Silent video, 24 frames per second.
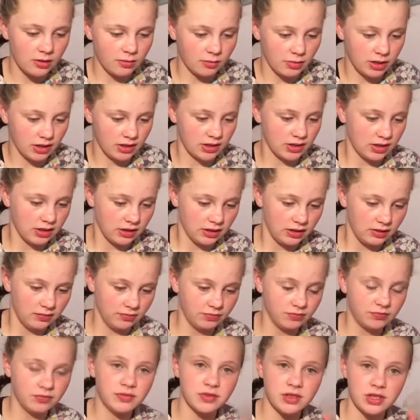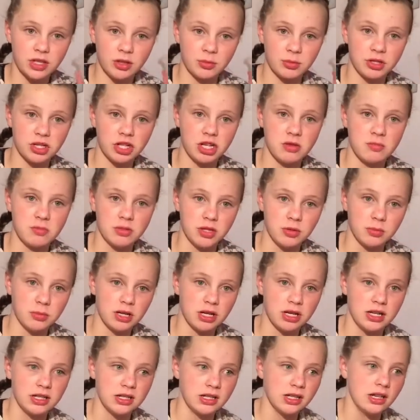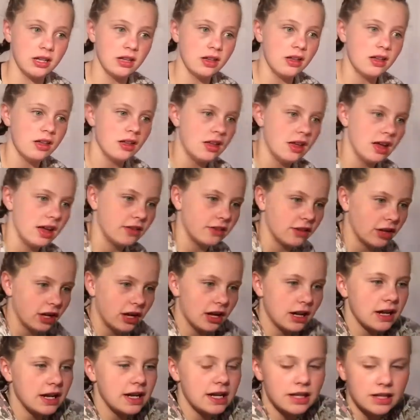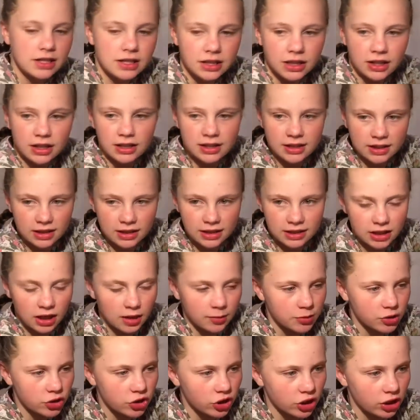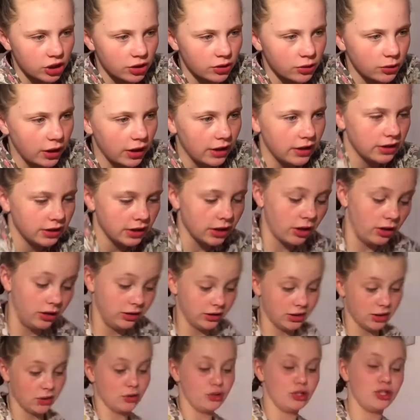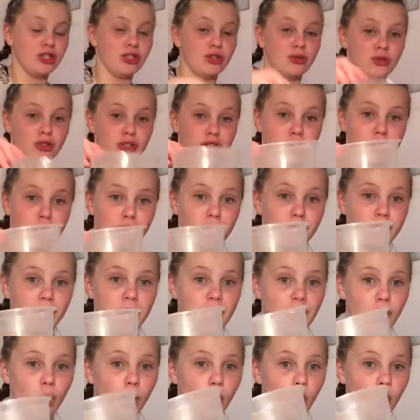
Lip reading: basically super cheap, super easy, and they're clear so you can see the slimes through, and they're also huge. I can fit